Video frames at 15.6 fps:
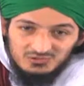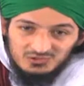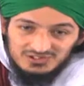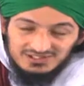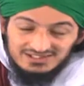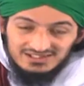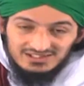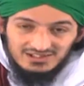
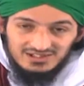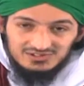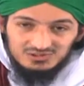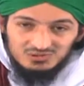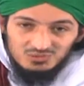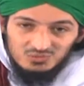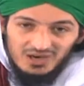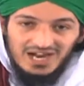40
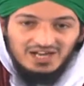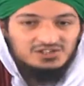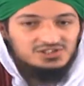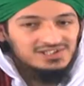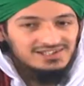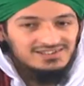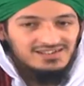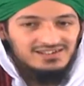dinars were
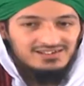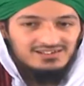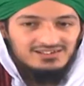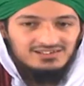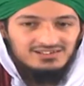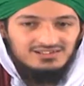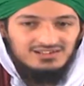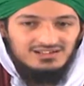actually there.
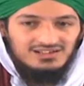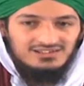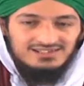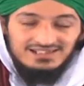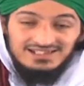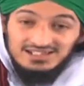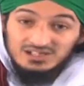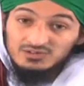
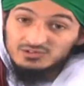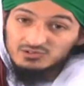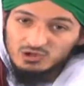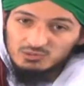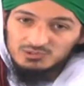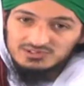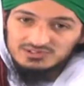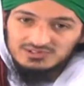The leader of the
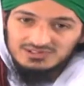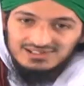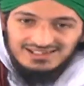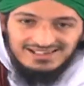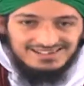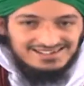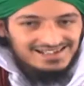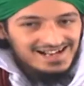robbers
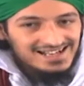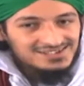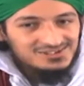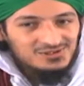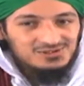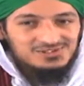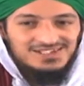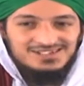then asked
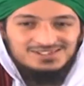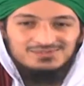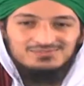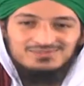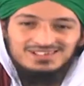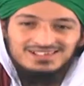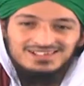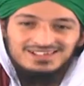
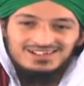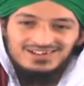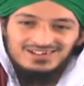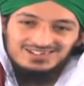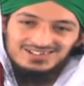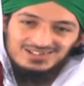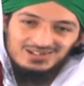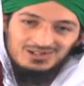Ghaus-e-Azam
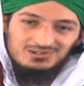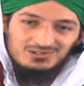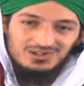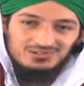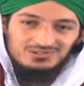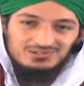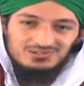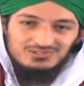radiyallahu
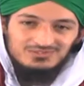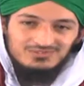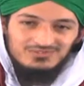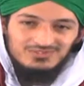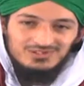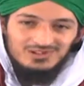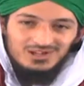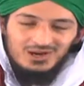anhu,
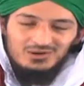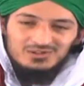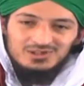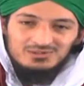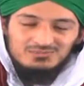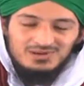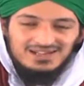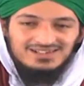"Oh
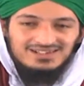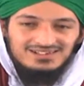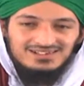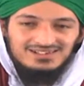young man,